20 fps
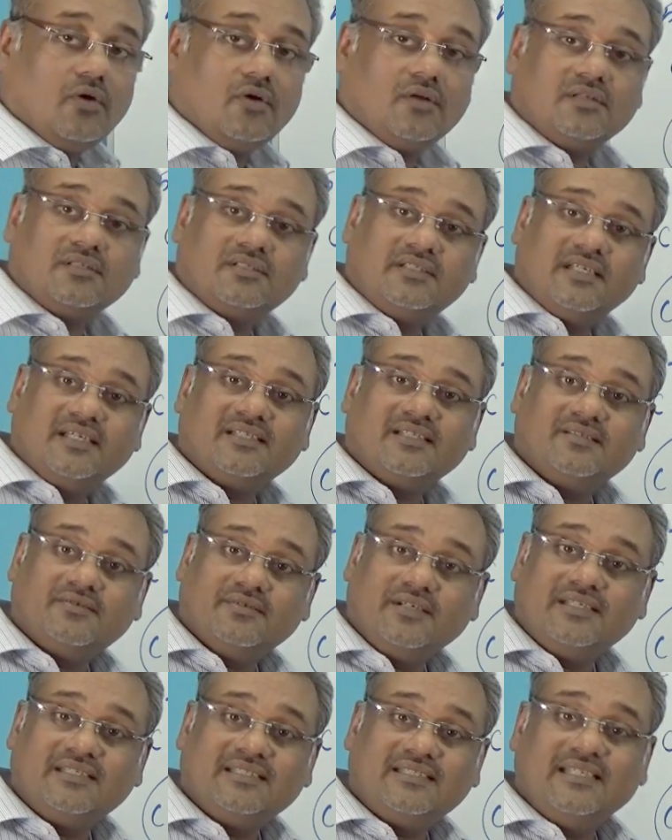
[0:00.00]
or
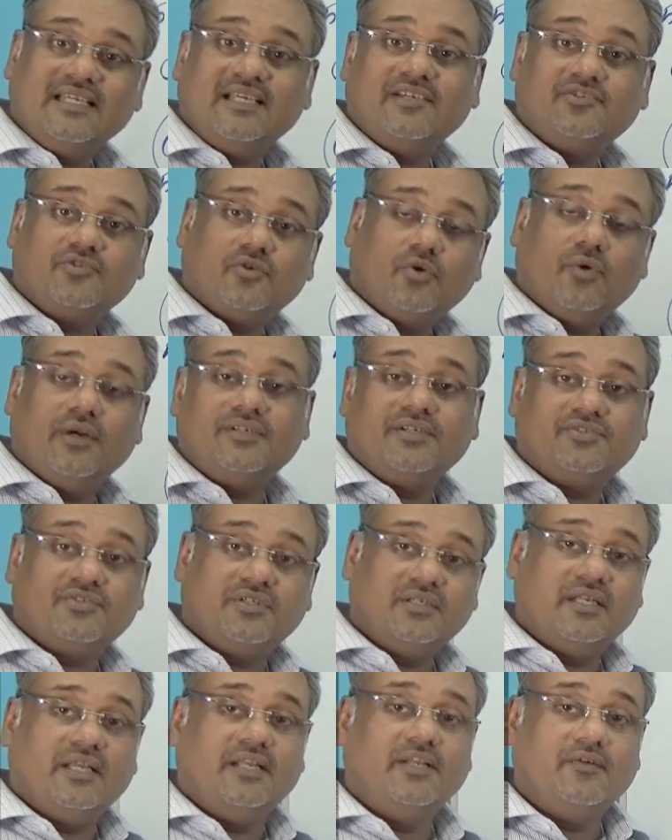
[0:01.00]
CH3CHOH
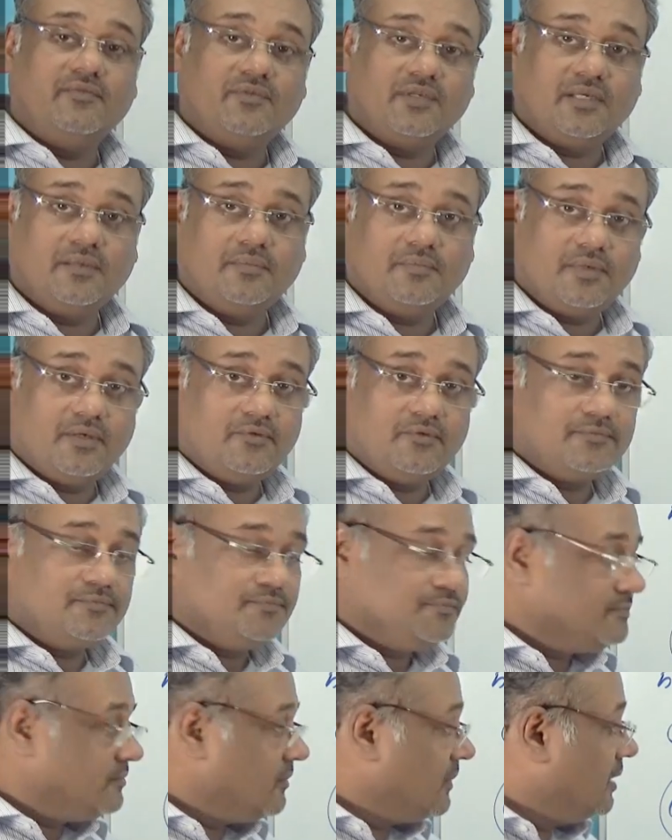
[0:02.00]
in any of the compound.